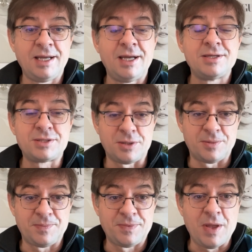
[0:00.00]

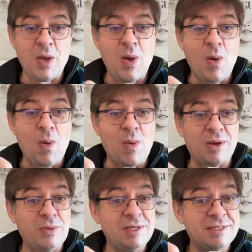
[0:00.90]
So
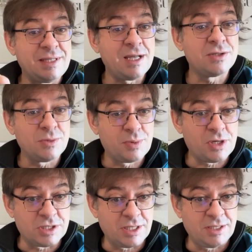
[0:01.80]
when we'll start the
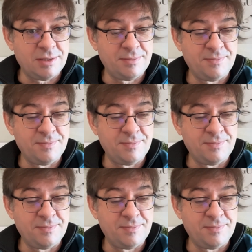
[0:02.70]
project,